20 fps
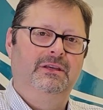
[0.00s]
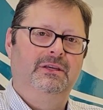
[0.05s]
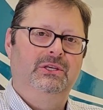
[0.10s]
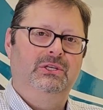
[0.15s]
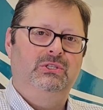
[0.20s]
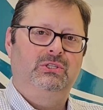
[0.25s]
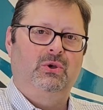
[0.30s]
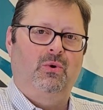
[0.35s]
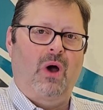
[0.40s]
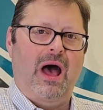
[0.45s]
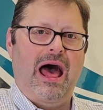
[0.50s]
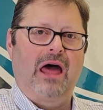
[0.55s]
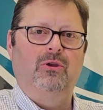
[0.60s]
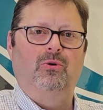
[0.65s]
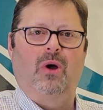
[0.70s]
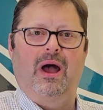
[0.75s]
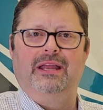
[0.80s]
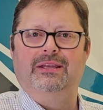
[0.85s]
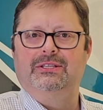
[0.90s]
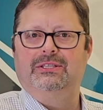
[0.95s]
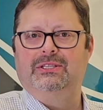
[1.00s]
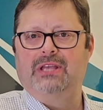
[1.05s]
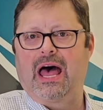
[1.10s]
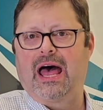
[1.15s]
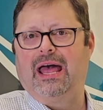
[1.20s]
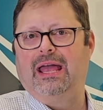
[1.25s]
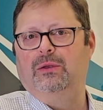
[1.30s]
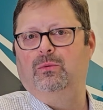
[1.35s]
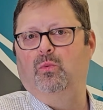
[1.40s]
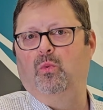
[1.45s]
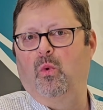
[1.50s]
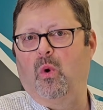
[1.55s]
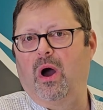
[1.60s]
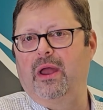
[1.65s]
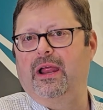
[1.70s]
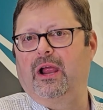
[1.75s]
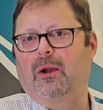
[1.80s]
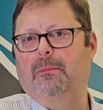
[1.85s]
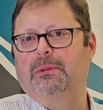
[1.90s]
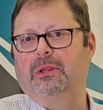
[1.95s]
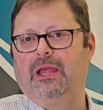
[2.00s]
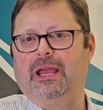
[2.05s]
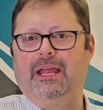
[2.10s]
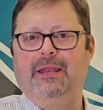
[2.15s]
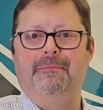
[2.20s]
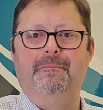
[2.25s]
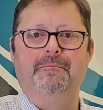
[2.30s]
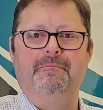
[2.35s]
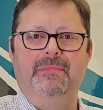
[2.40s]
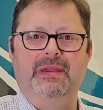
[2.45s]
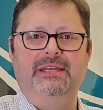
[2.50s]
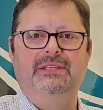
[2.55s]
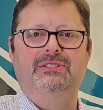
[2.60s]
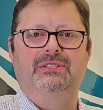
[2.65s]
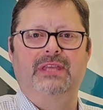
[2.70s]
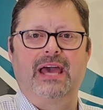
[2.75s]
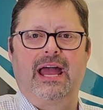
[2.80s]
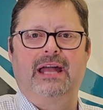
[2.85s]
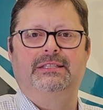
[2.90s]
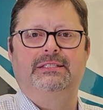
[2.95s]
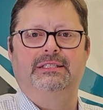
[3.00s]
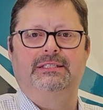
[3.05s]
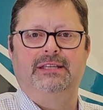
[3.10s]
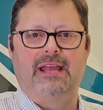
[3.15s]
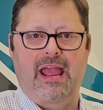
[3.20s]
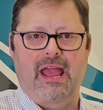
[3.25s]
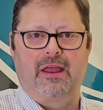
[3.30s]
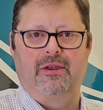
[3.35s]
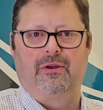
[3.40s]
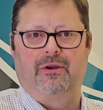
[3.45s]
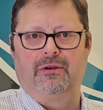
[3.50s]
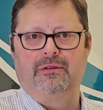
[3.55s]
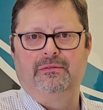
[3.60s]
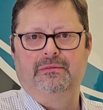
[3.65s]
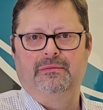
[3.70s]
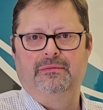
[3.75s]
So how do I decide what airplane meets that standard?